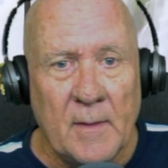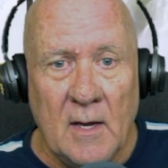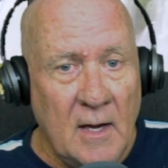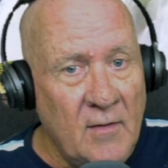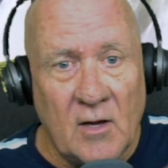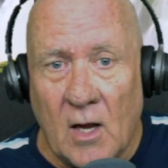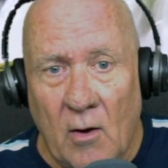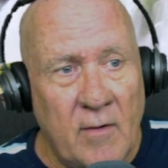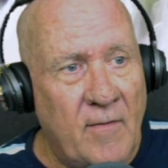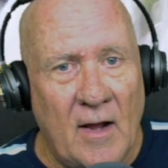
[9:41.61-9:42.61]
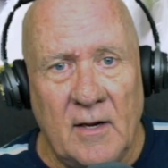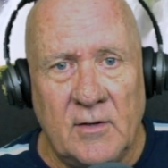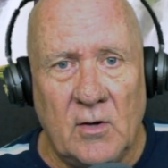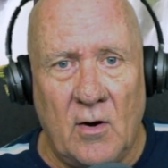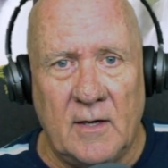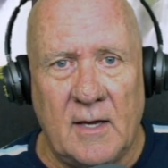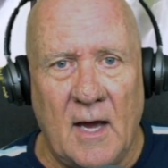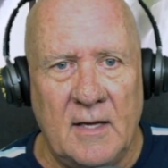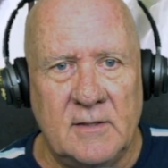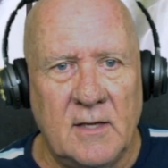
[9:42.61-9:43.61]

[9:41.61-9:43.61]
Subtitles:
In the Chloe Valentine case,